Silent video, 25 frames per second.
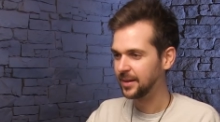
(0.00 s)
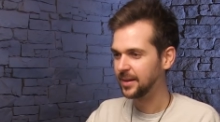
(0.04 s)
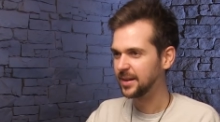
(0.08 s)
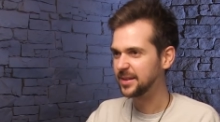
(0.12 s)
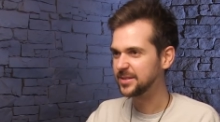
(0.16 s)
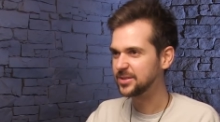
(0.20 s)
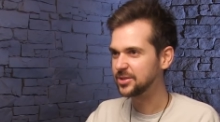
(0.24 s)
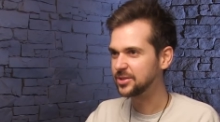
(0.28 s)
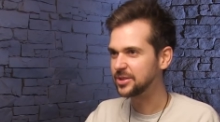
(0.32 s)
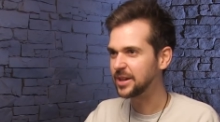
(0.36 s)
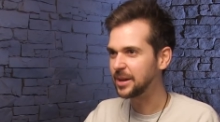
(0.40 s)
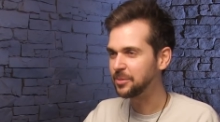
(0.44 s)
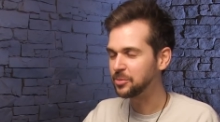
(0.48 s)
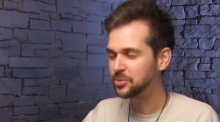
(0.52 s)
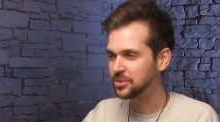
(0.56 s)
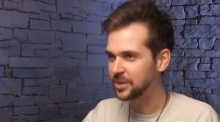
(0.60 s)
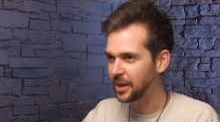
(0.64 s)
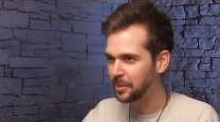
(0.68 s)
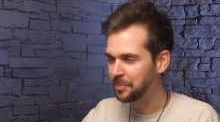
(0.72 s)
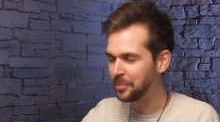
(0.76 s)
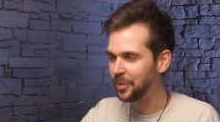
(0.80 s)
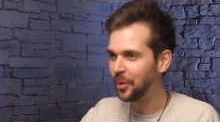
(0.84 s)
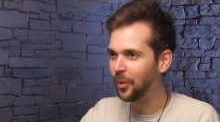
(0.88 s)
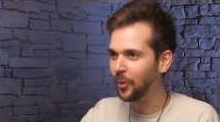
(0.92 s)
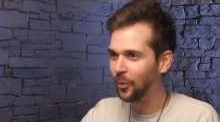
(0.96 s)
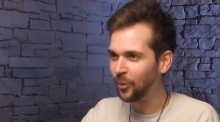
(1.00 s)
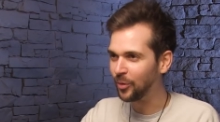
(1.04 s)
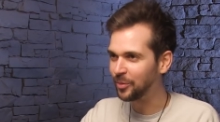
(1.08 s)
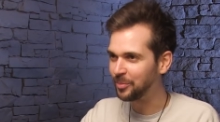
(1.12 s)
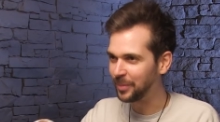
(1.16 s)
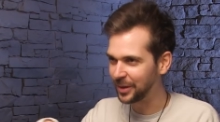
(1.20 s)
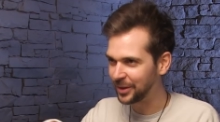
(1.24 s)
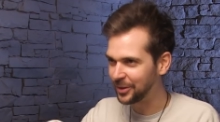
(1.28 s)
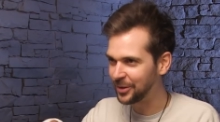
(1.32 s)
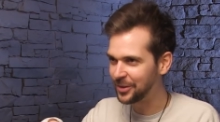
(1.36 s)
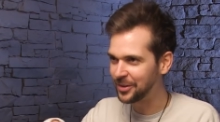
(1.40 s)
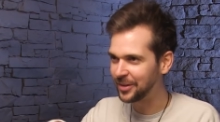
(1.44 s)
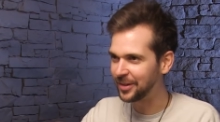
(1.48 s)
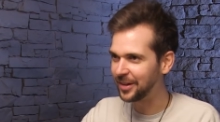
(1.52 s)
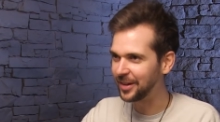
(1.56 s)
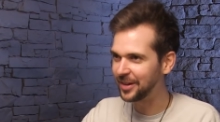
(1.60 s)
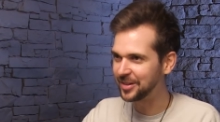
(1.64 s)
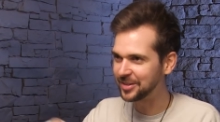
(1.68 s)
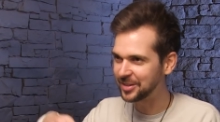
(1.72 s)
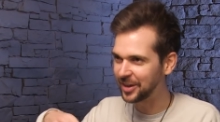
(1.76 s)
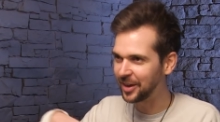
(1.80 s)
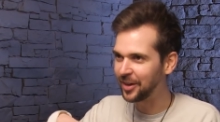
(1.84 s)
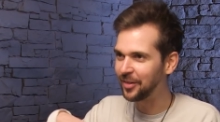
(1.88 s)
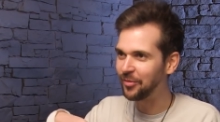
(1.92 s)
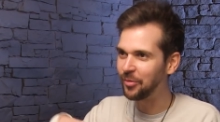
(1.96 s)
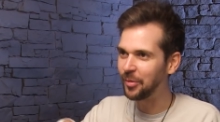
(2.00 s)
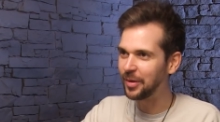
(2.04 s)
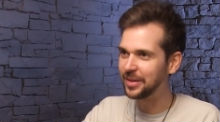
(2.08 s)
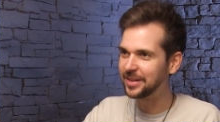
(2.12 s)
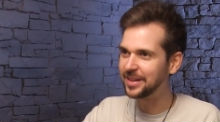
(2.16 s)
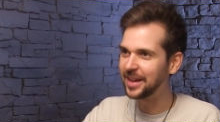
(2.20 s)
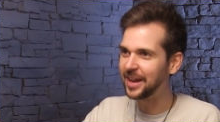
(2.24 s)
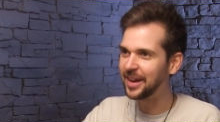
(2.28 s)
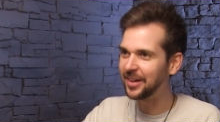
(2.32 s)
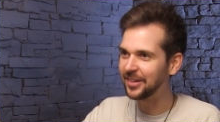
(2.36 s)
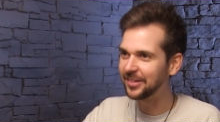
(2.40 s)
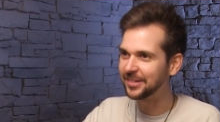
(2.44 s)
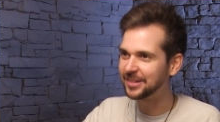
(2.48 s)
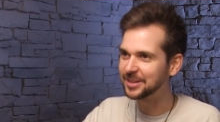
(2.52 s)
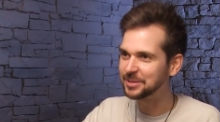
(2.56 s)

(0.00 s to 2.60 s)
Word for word: That's a shame because I put all my good cards halfway down,